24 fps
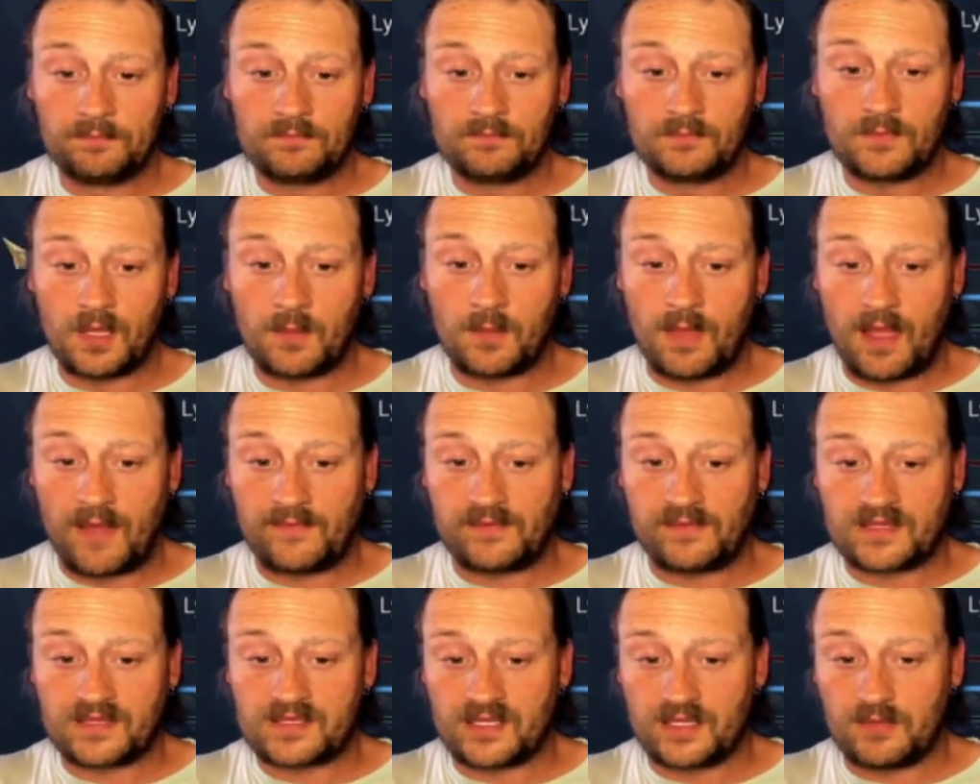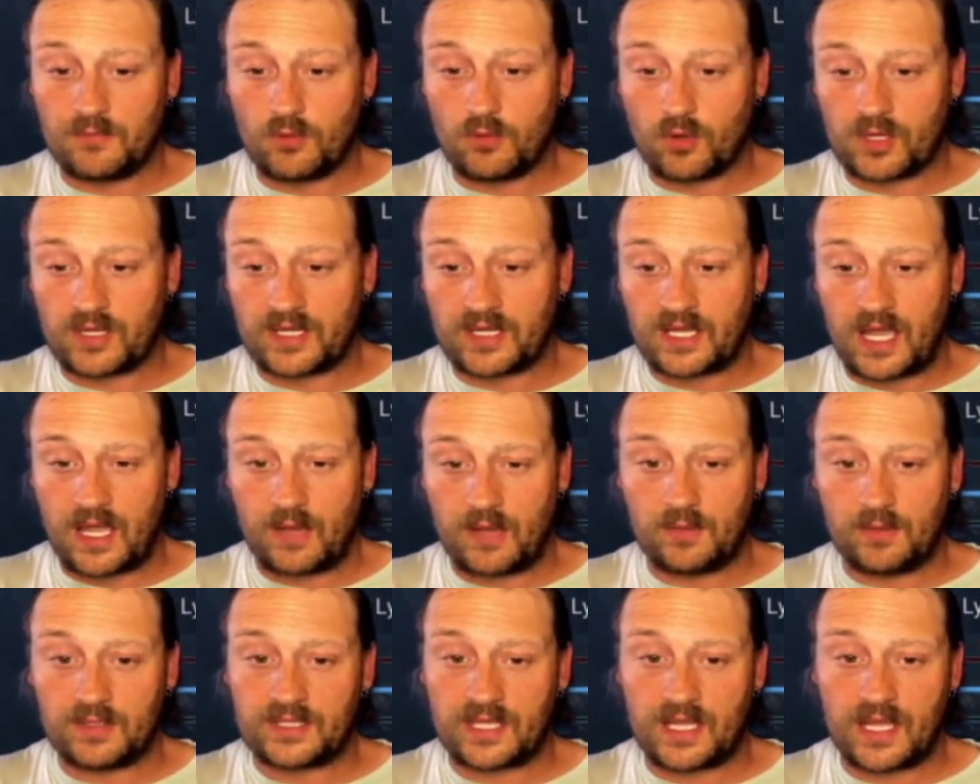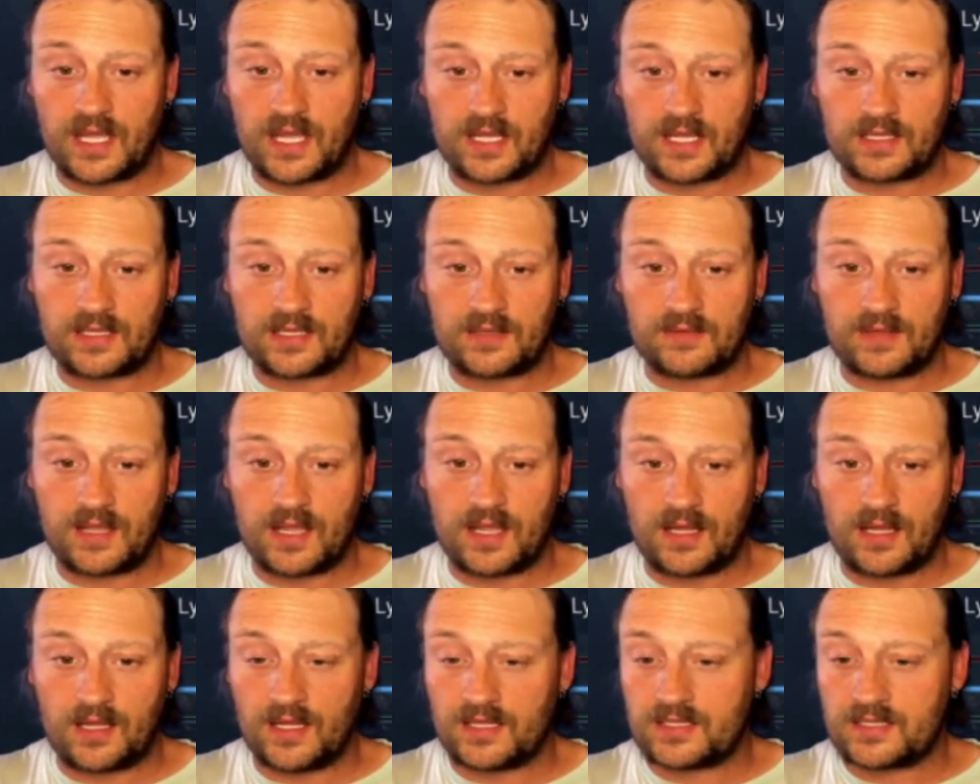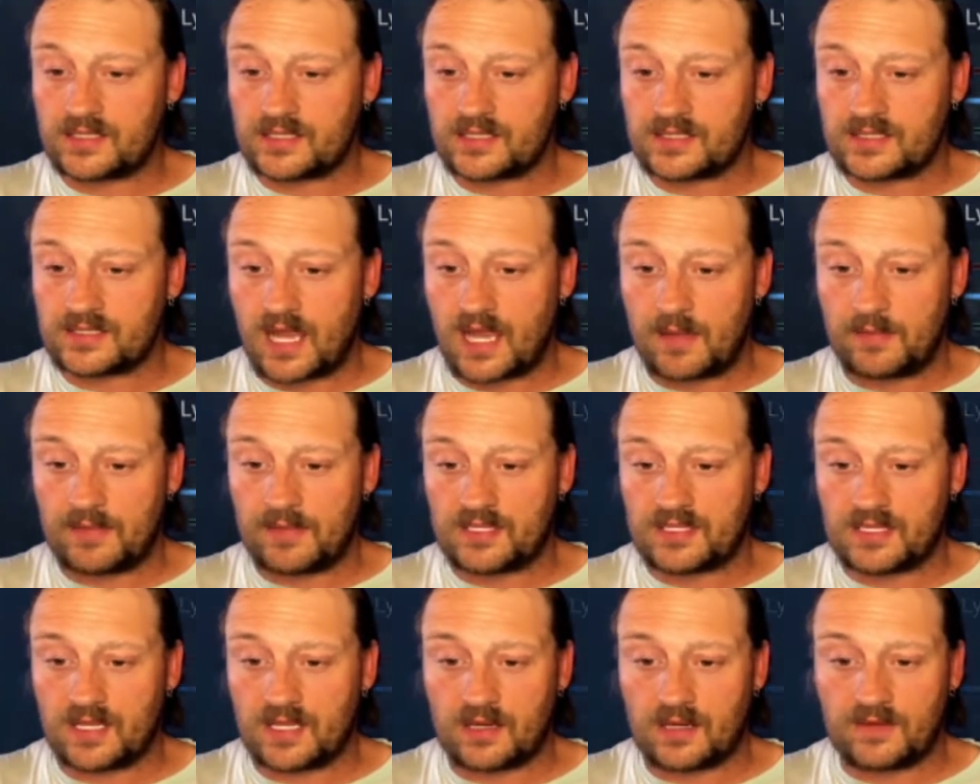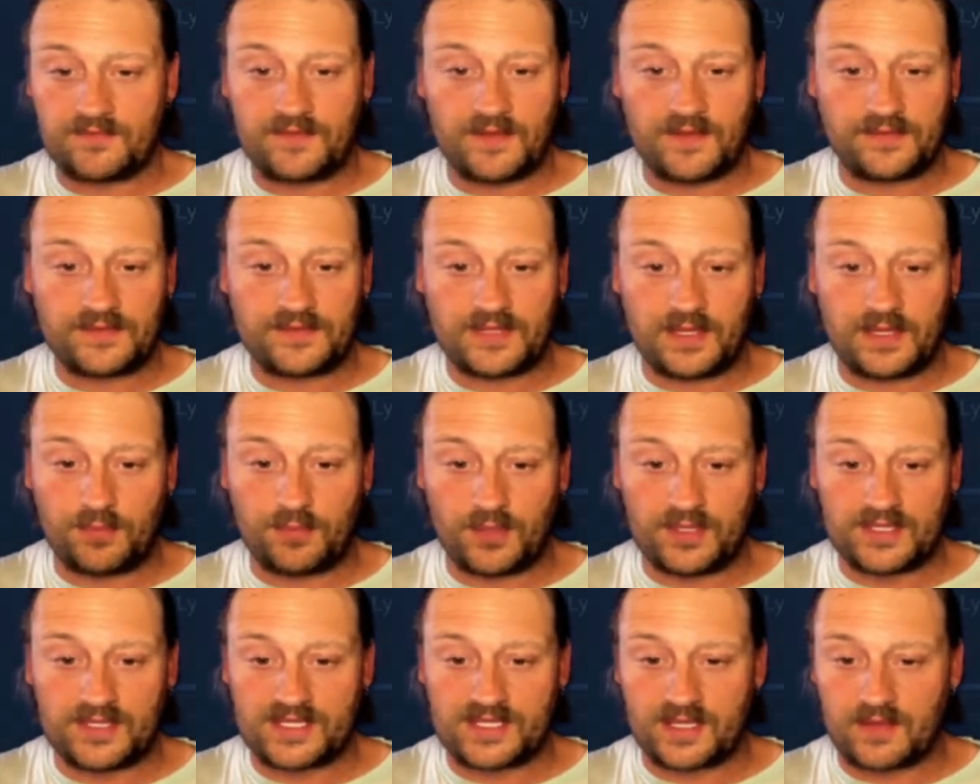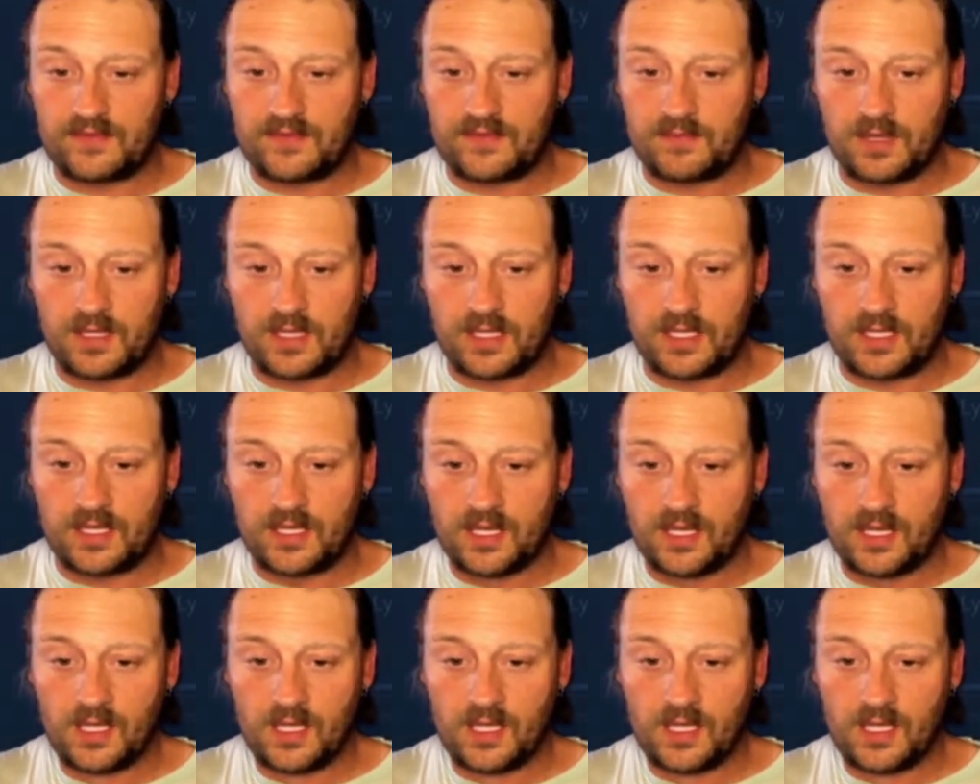Obviously Mordecai with the hellacious damage there at 15.7 million.